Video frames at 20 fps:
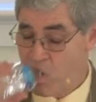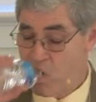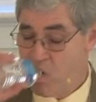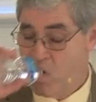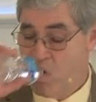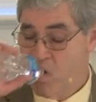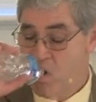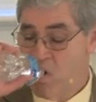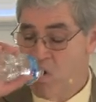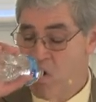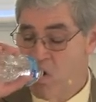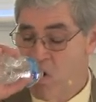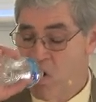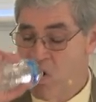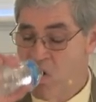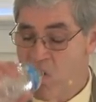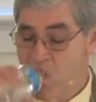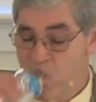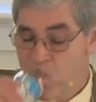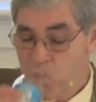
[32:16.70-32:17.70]

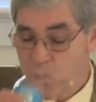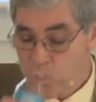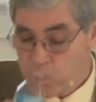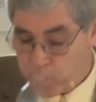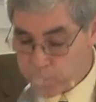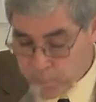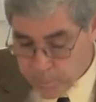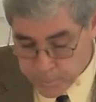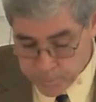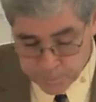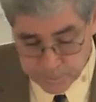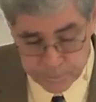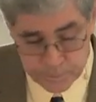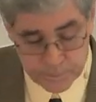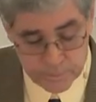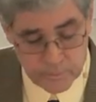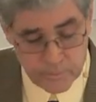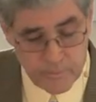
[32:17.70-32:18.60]
Nobody speaks.